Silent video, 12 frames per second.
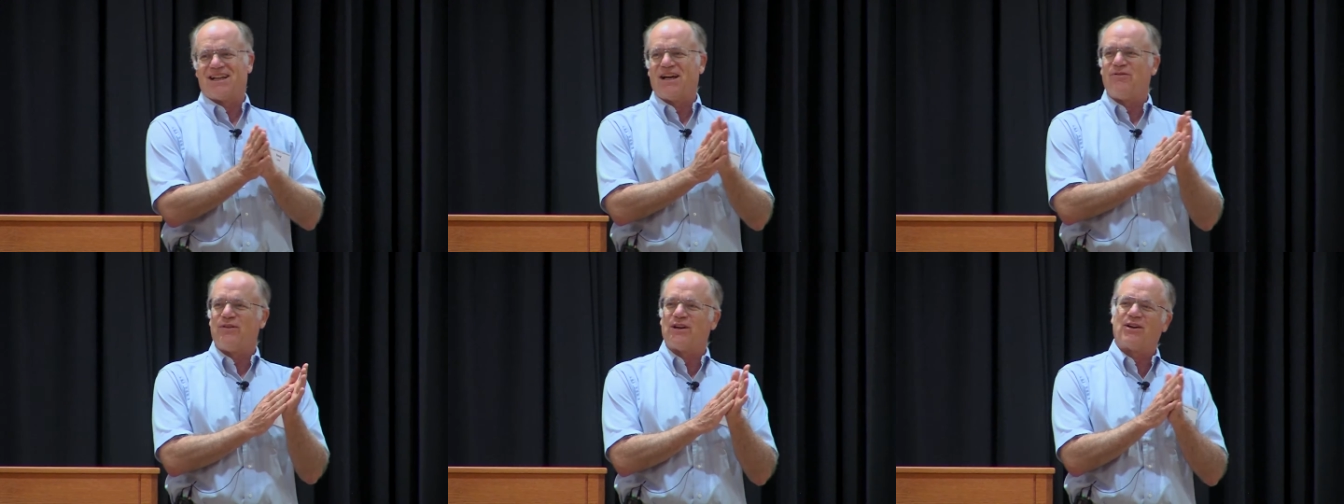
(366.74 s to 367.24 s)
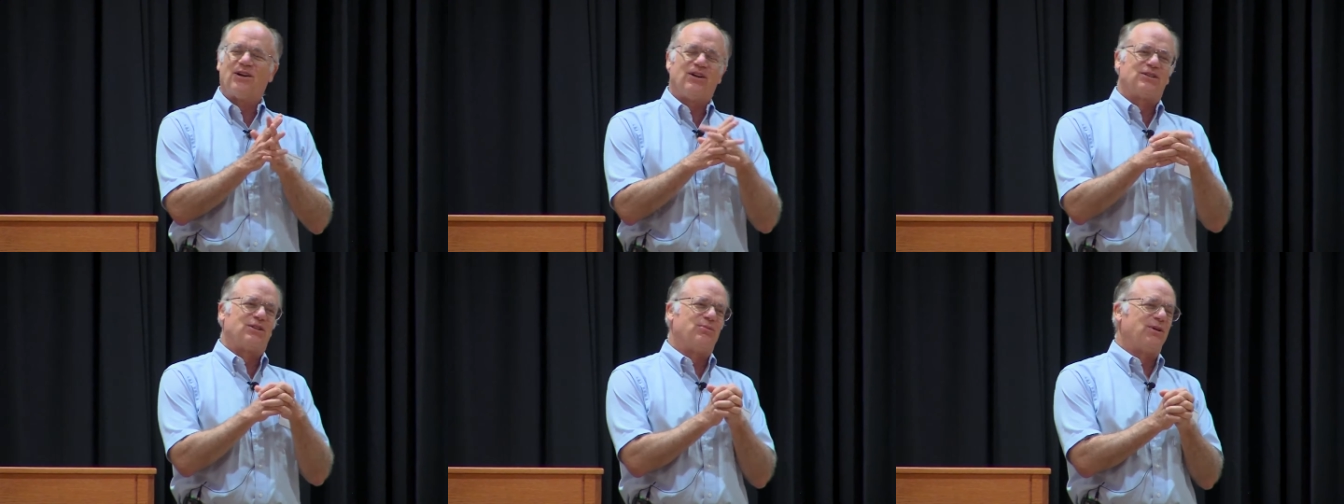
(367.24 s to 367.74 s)
I figured
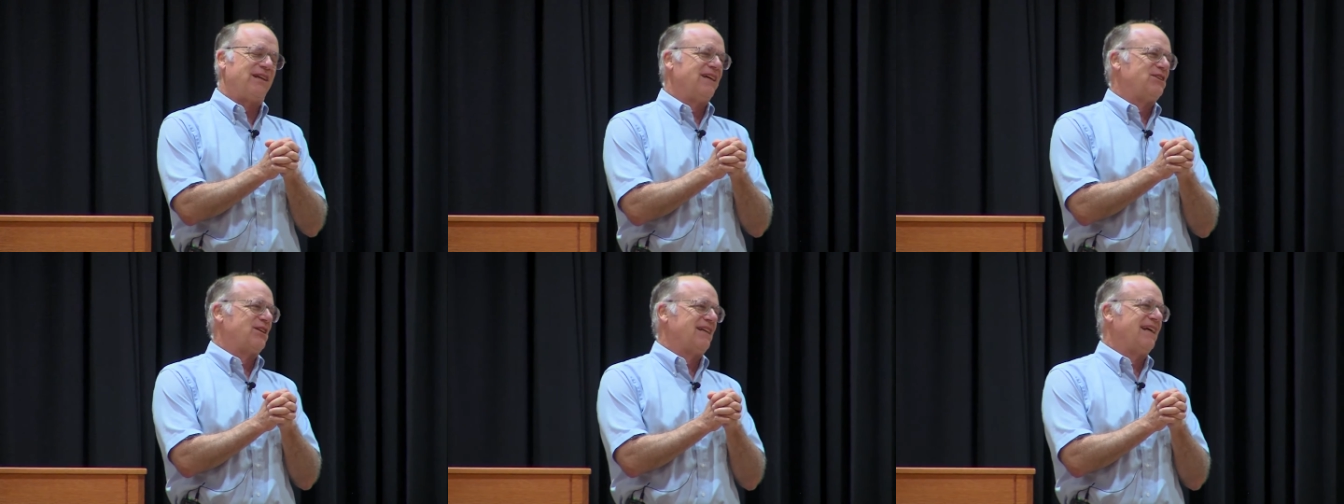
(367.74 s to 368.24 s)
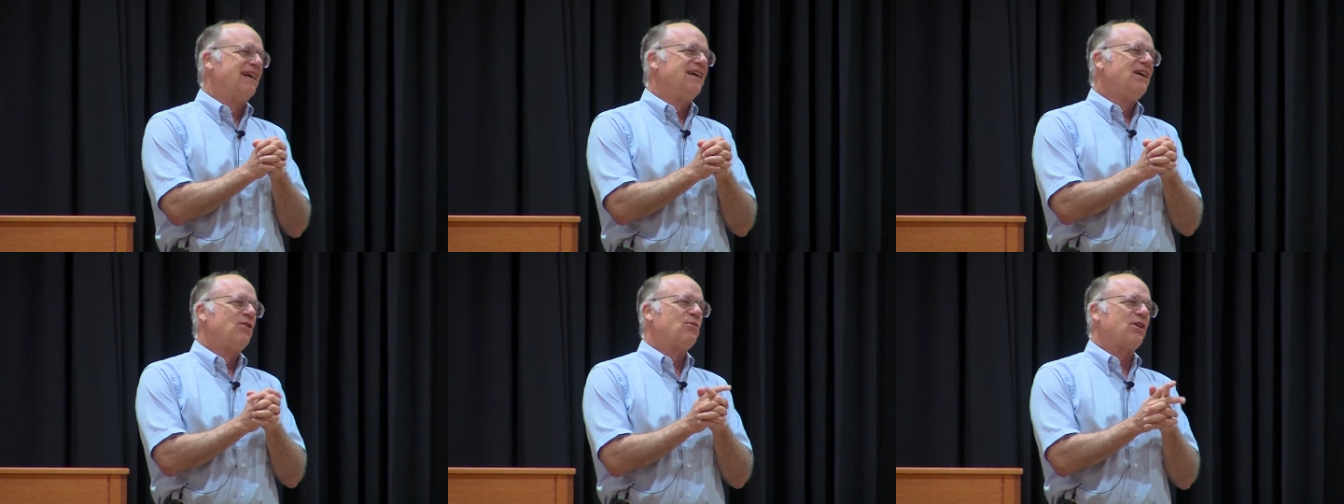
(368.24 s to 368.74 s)
also potentially.
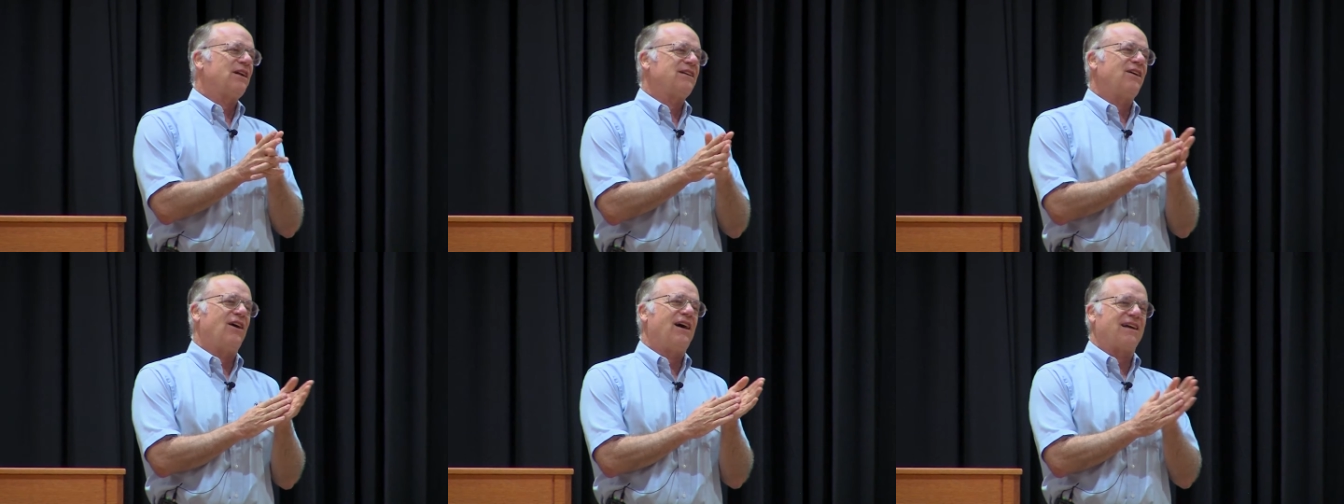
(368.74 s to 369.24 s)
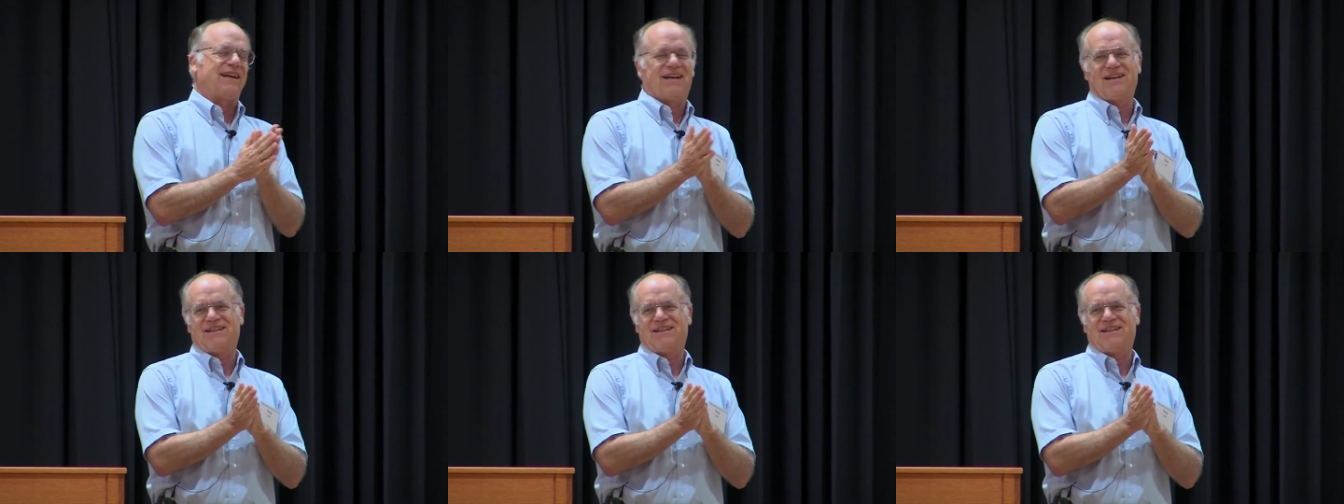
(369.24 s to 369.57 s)
We're going to talk,